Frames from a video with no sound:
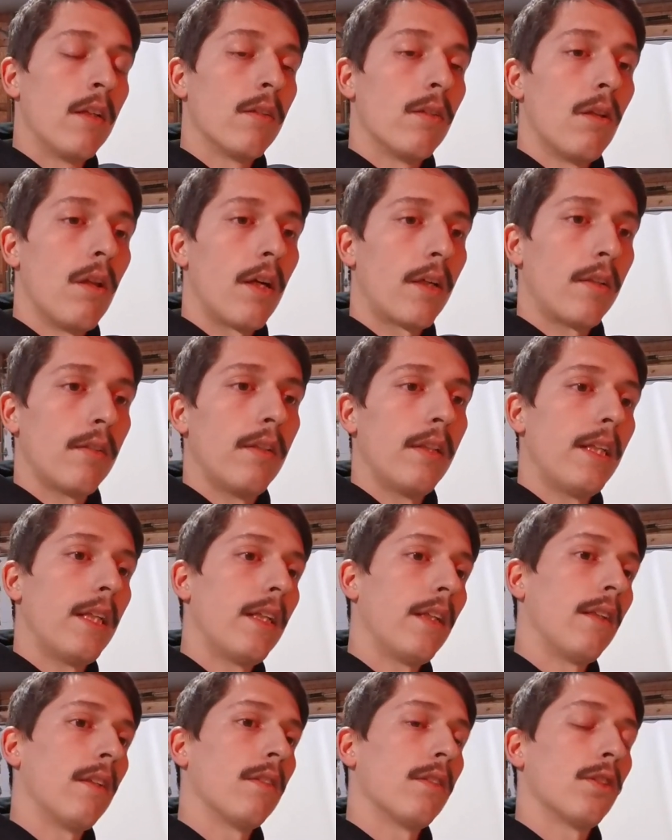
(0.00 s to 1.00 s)

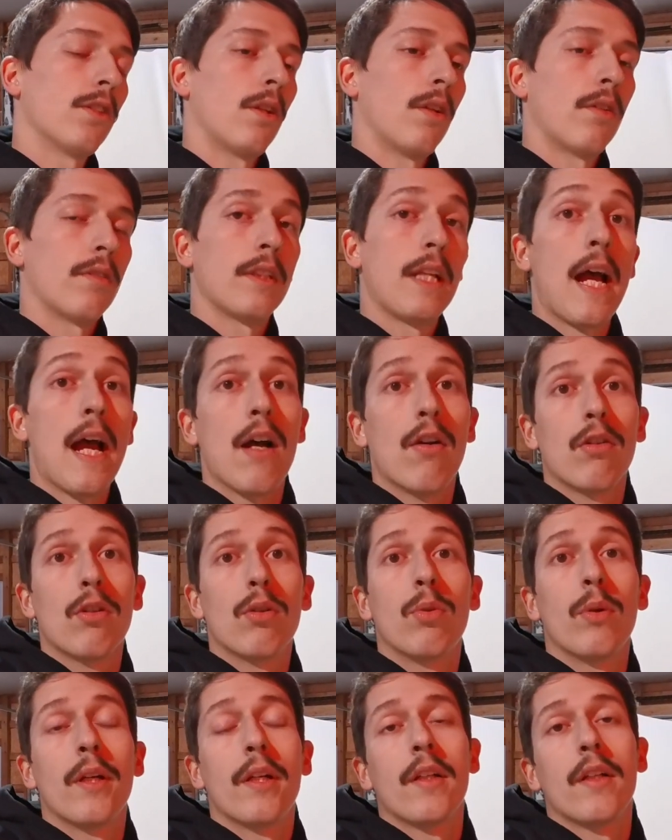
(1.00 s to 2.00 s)
Luckily, slowed down
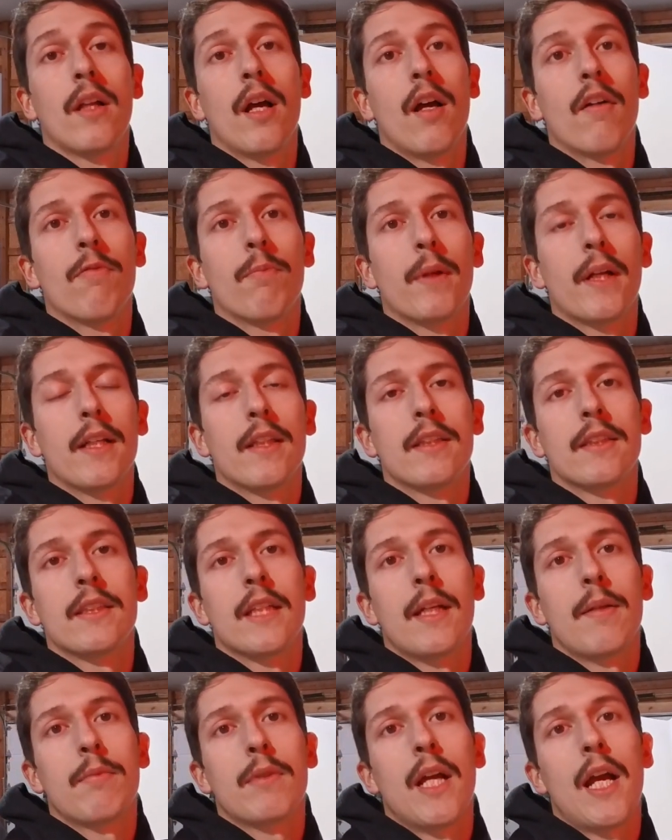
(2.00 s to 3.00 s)
quick enough, but at the
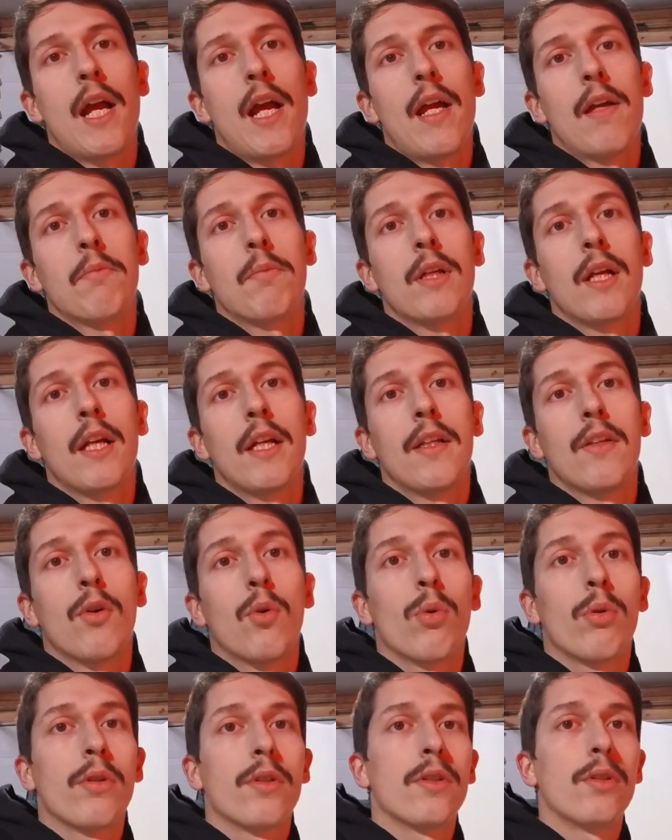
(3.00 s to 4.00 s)
same time, in
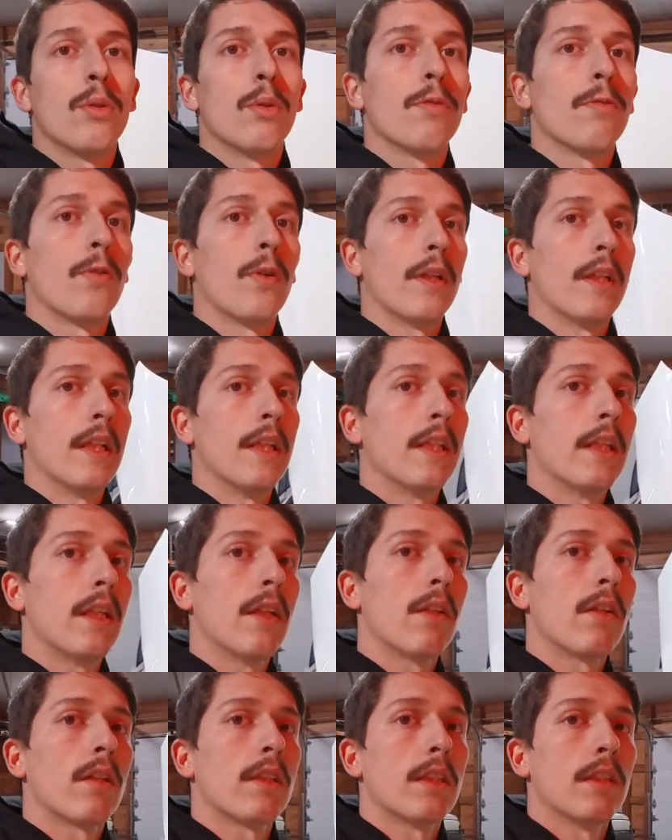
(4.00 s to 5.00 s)
order to avoid the
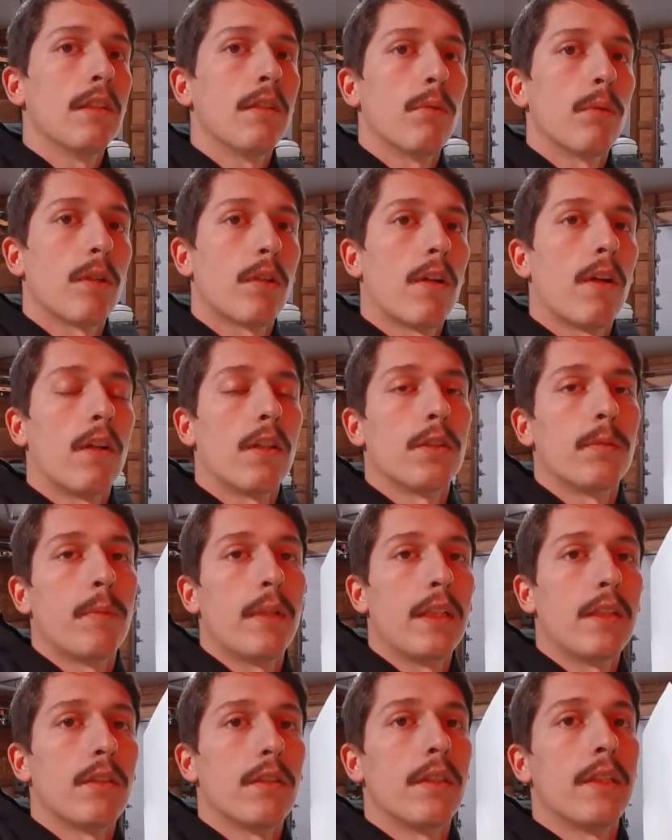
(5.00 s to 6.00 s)
deer, because I didn't want to cause
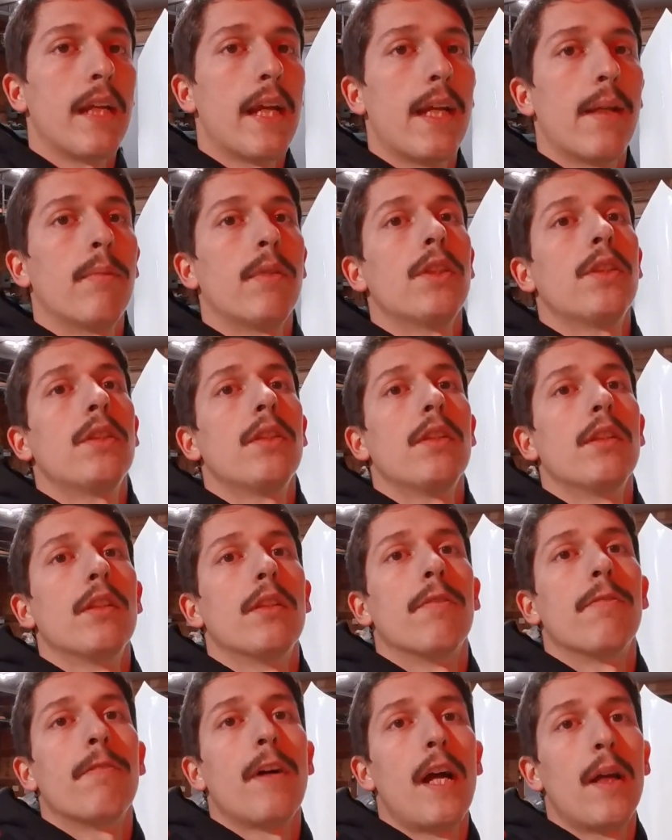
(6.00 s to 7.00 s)
major damage to
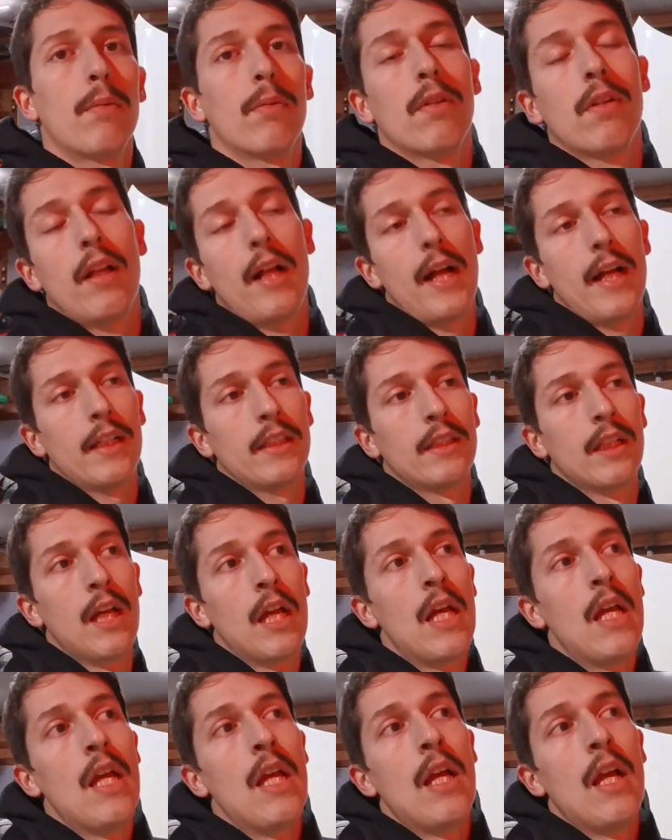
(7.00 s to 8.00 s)
the fiberglass,
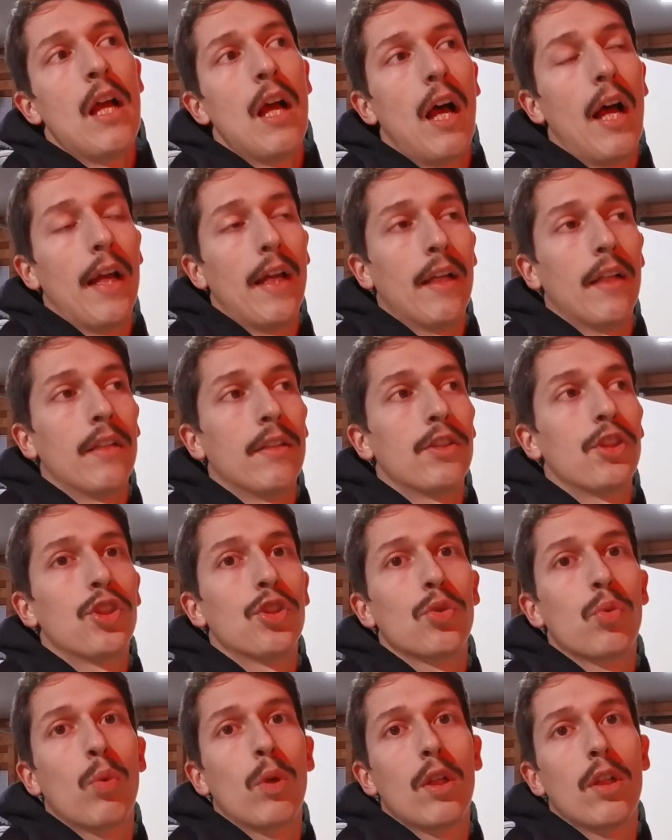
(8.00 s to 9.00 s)
I had
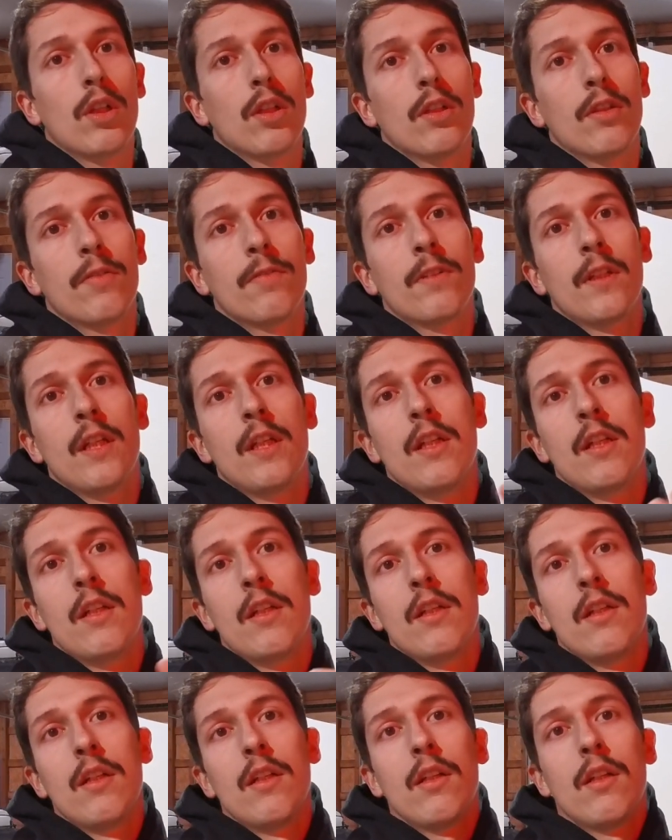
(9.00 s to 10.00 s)
swerved
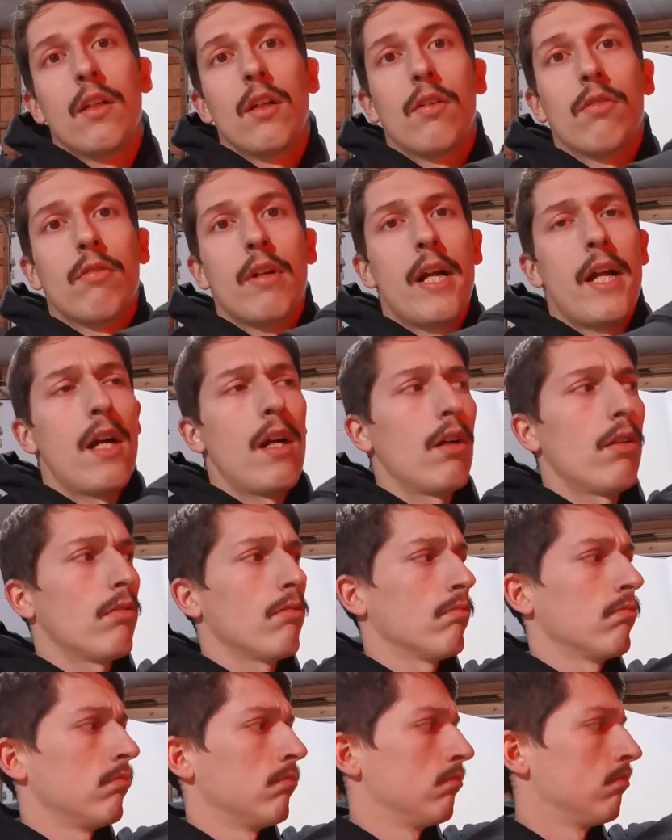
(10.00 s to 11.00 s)

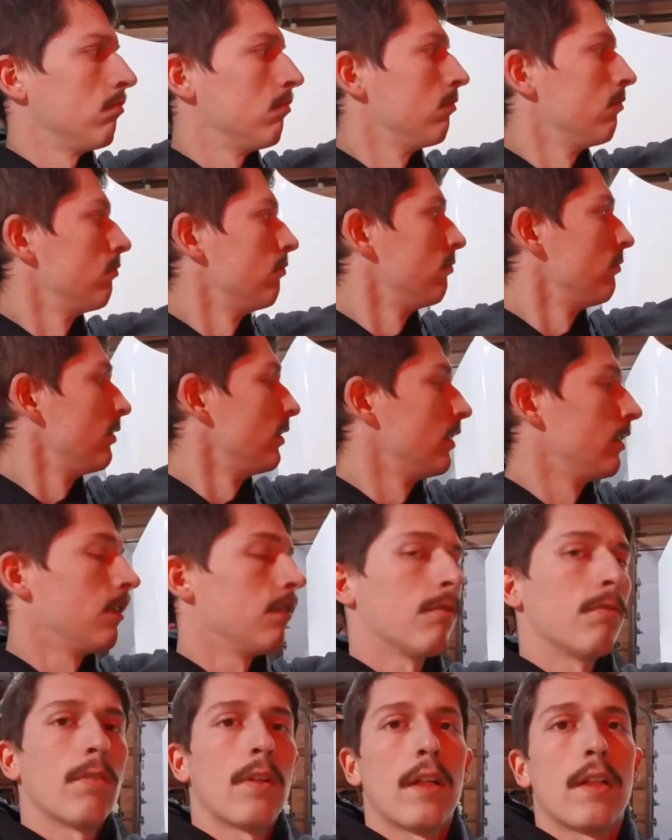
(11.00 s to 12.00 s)
around.
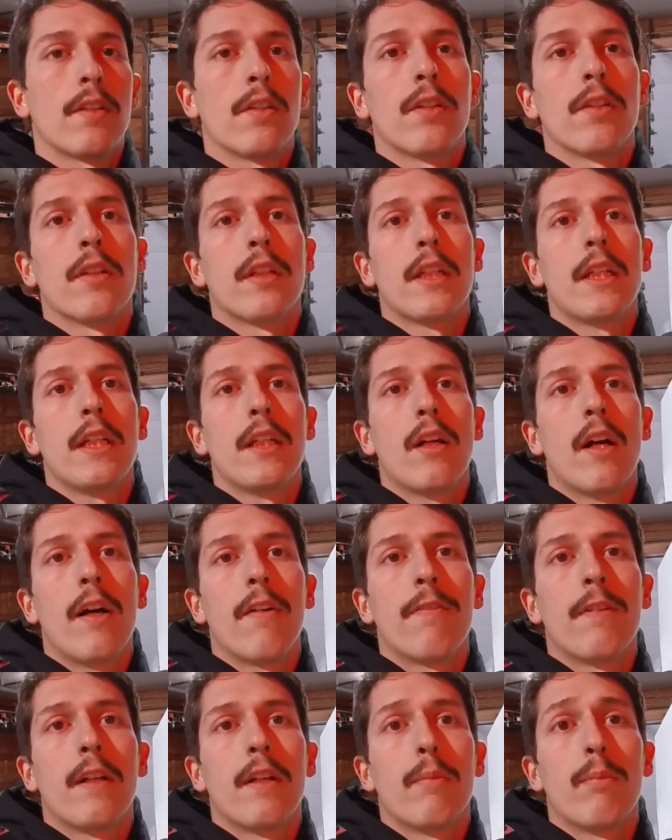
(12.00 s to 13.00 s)
Forgot to turn the key
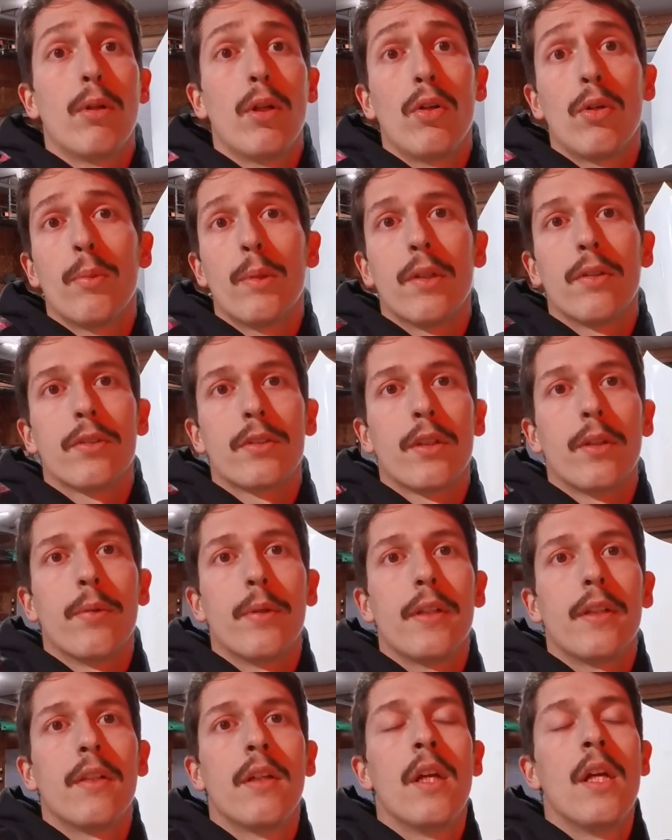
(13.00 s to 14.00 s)
off. Now the blower motor's
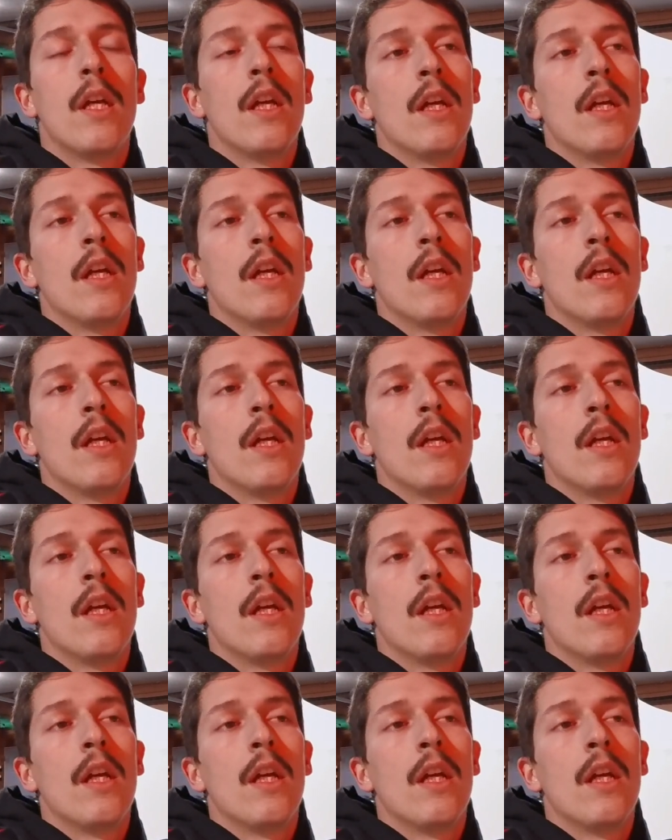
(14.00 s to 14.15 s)
going.